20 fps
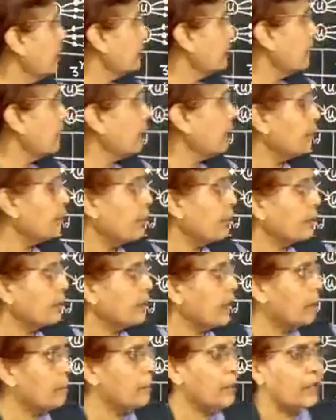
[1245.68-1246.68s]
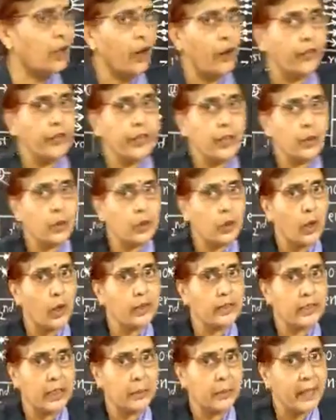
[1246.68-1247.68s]
Therefore, number of
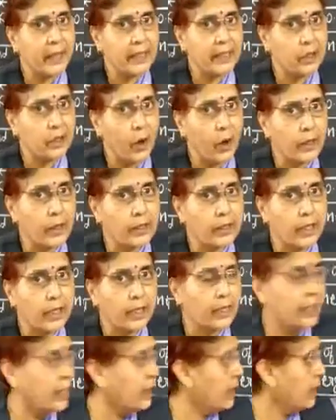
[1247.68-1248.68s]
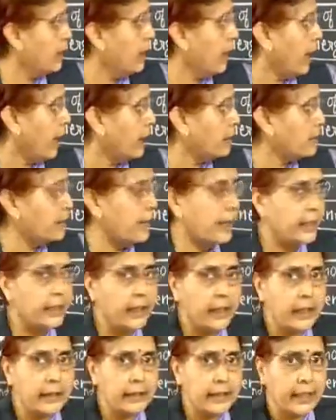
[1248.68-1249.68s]
neutrons remains constant, and the
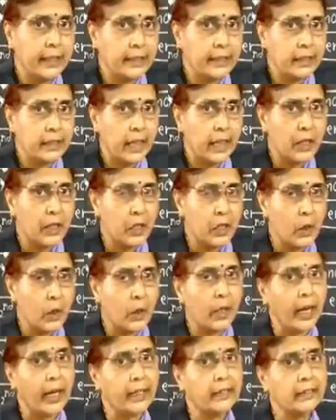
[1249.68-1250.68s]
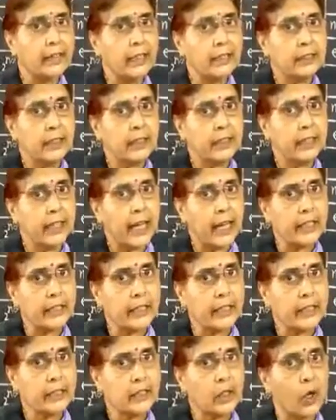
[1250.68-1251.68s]
energy is controlled, and such a
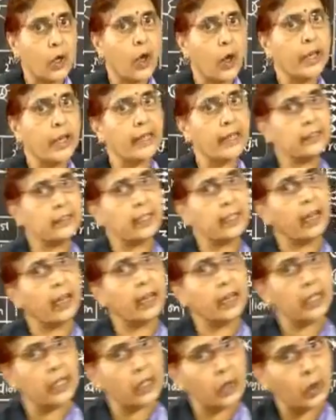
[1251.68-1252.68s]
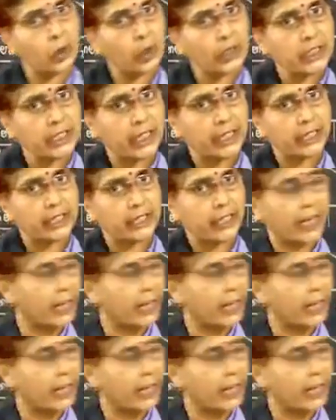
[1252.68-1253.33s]
reaction is called as a control chain